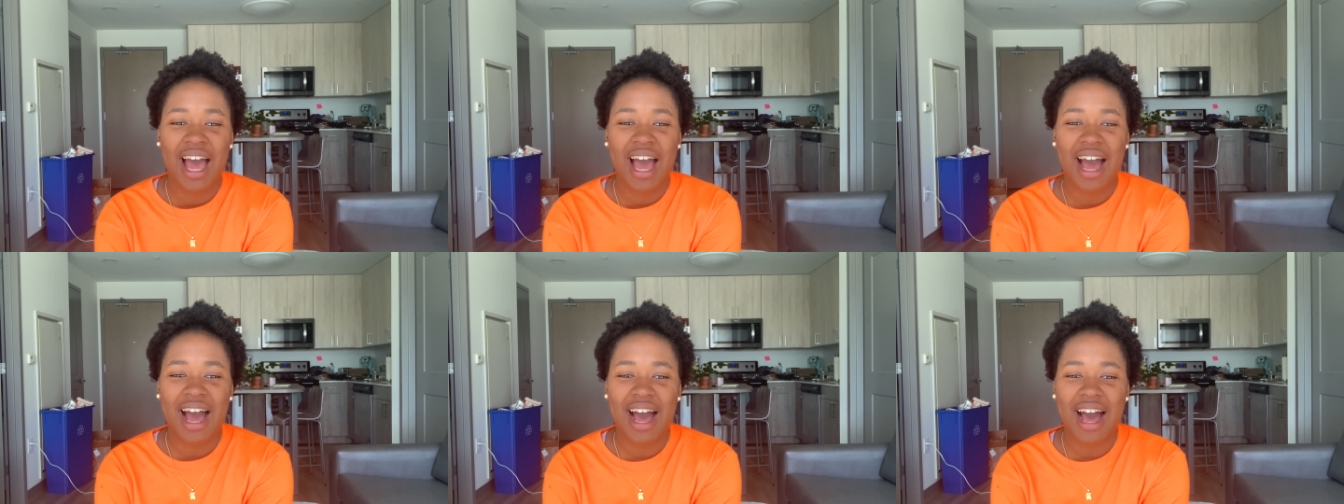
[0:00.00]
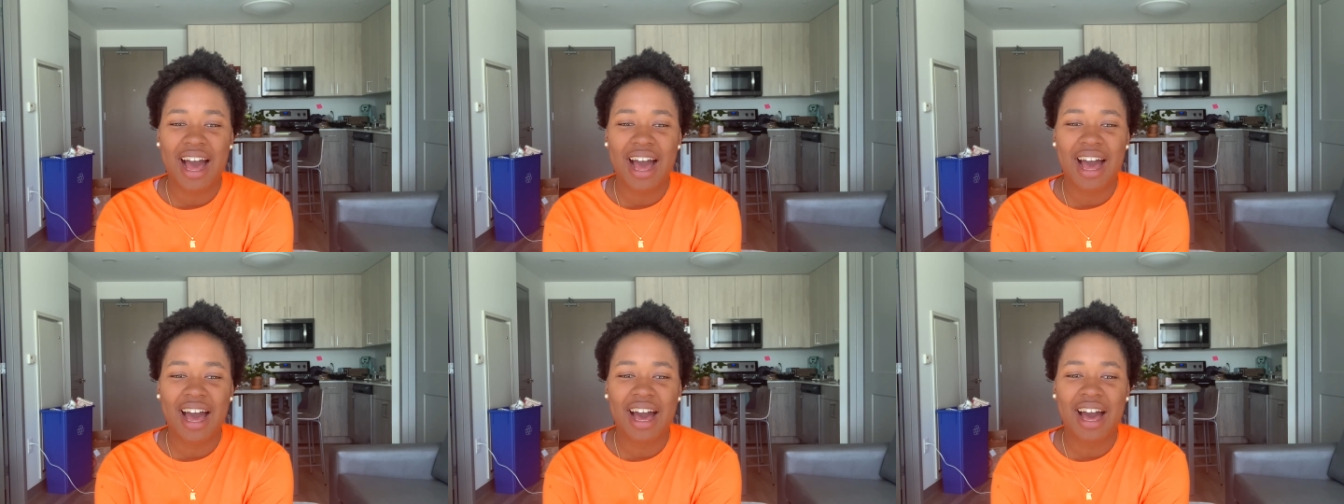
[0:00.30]

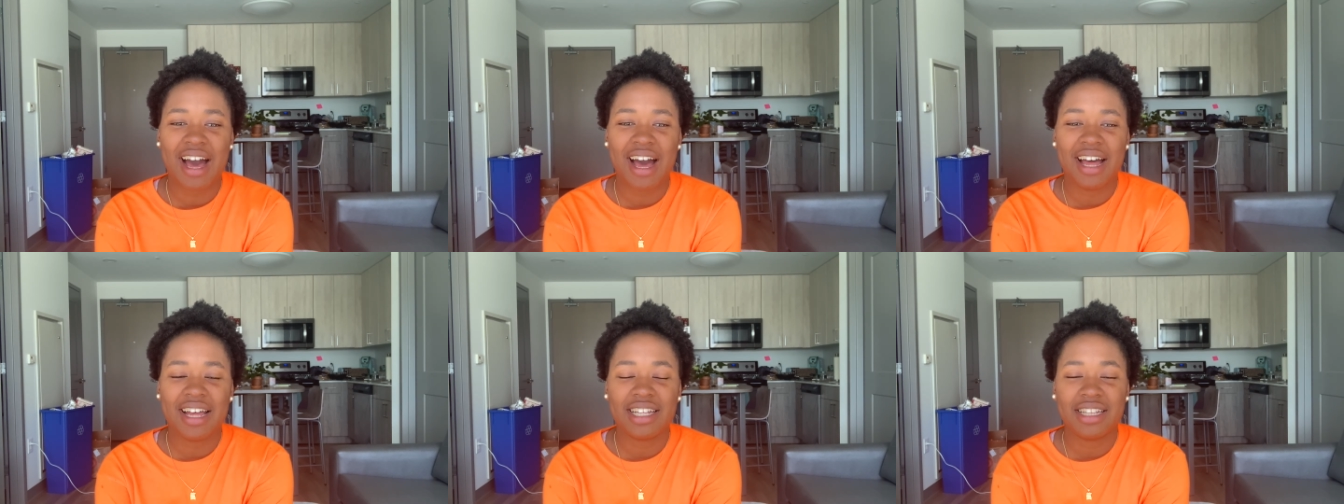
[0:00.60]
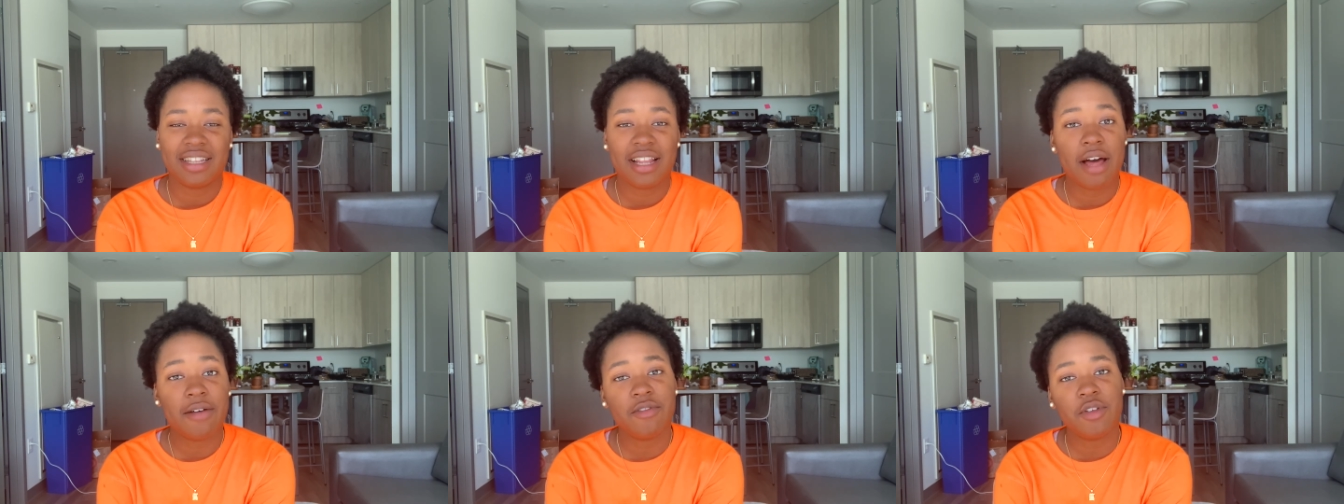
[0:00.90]
Uh,
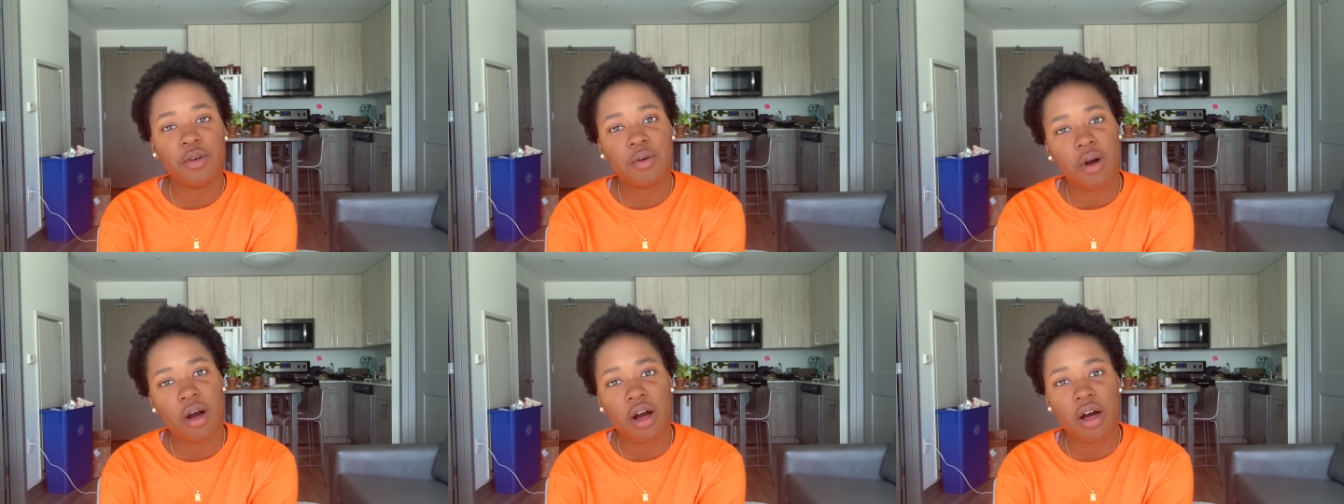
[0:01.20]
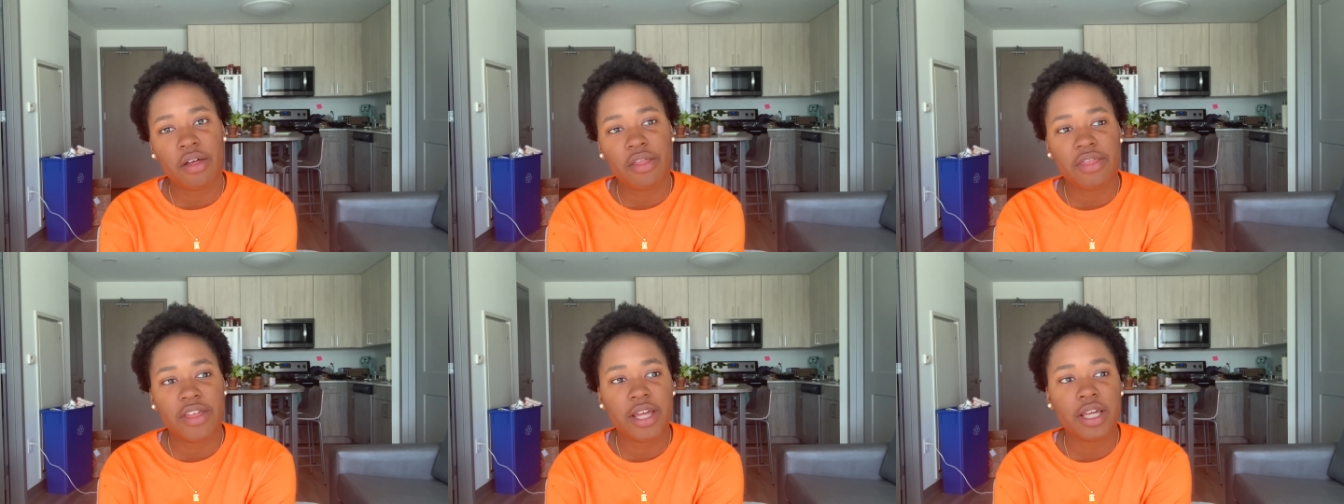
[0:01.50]
love you
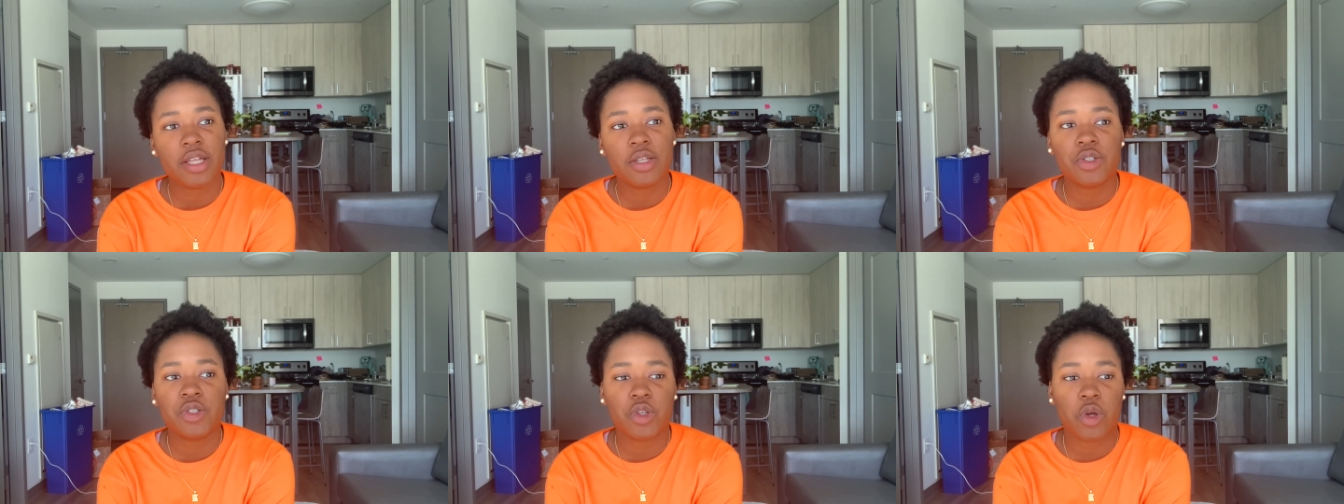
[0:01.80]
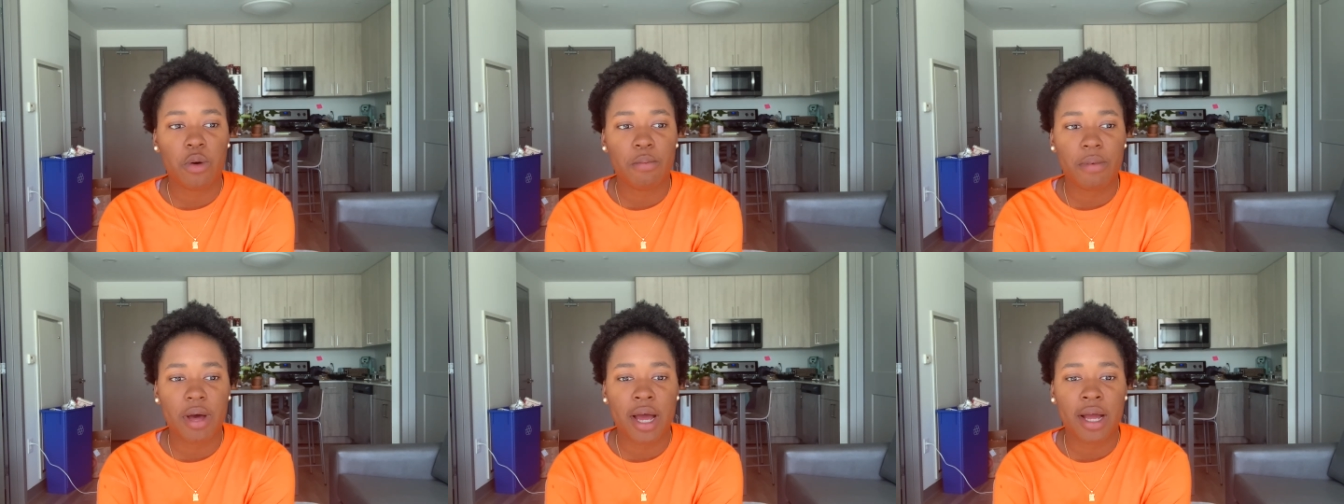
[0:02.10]
all. Thank you
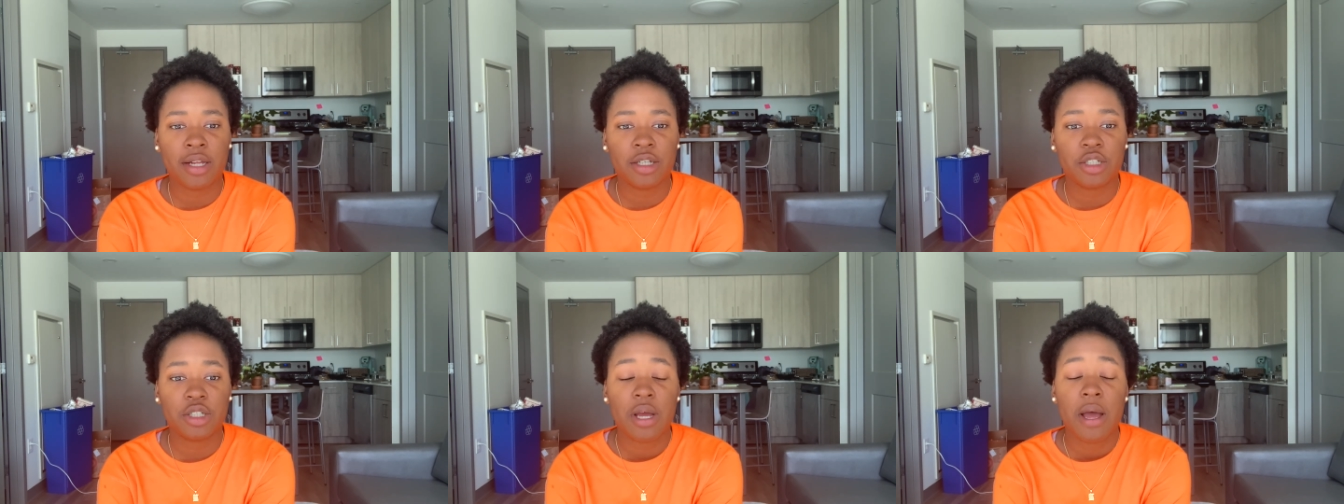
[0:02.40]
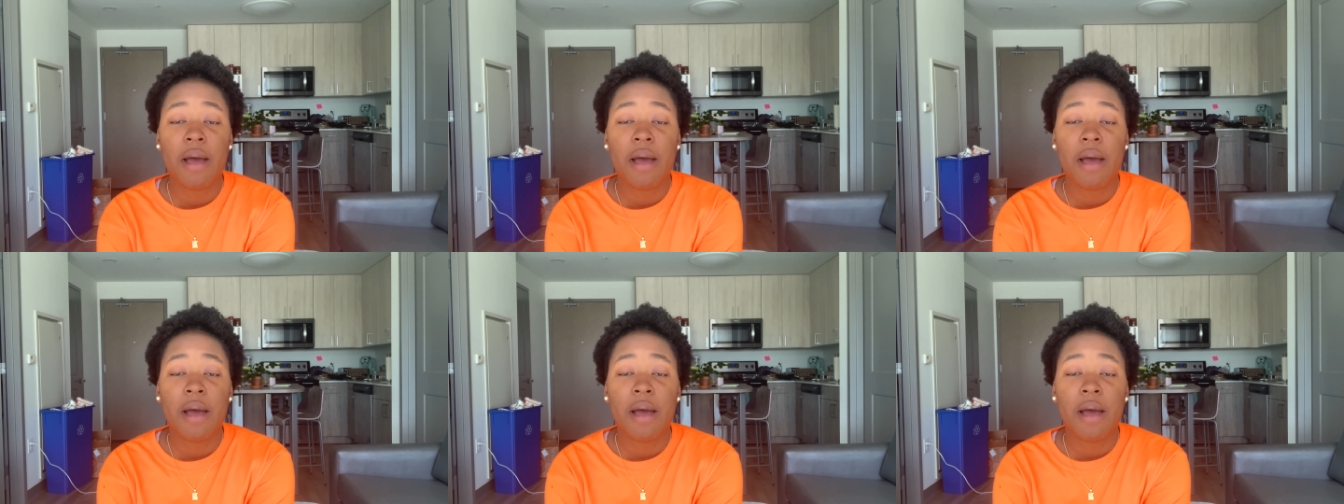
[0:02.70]
so much.